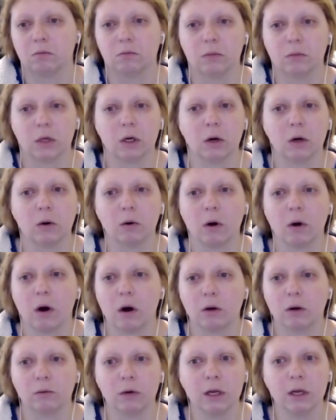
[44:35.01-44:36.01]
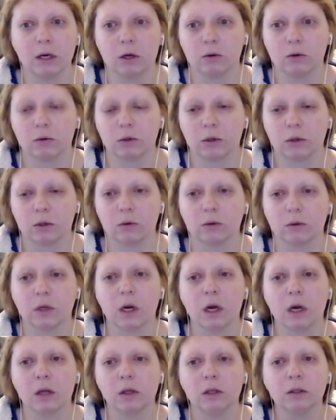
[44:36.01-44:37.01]
on radio shows.
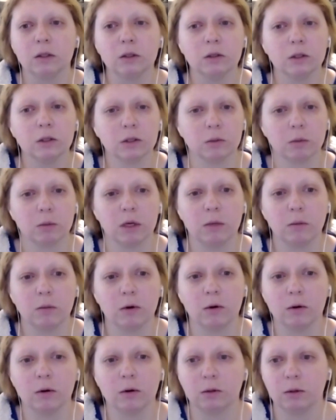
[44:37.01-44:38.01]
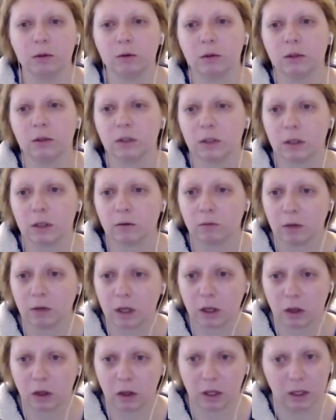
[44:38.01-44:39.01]
These are just people doing stuff
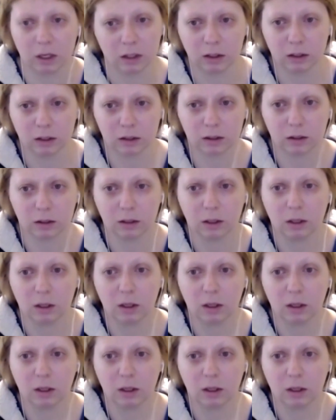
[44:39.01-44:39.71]
like this,